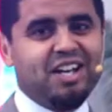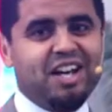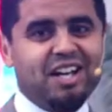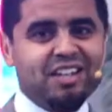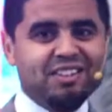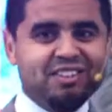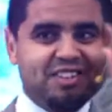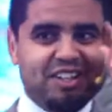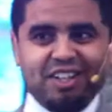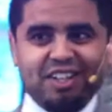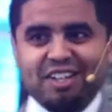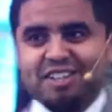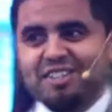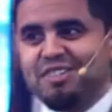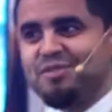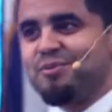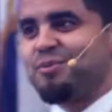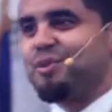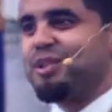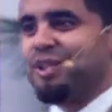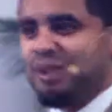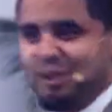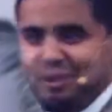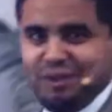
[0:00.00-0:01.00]
God
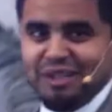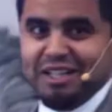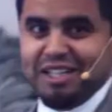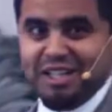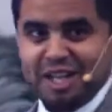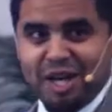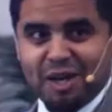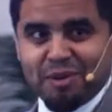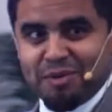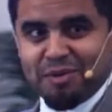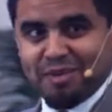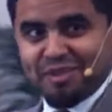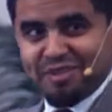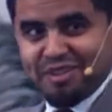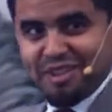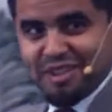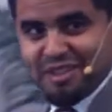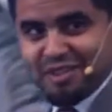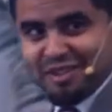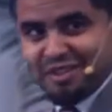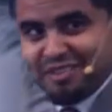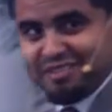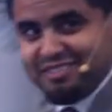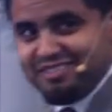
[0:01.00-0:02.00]
does what only God would
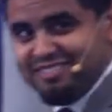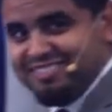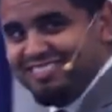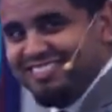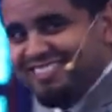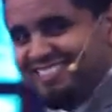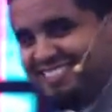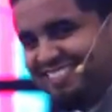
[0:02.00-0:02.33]
think of.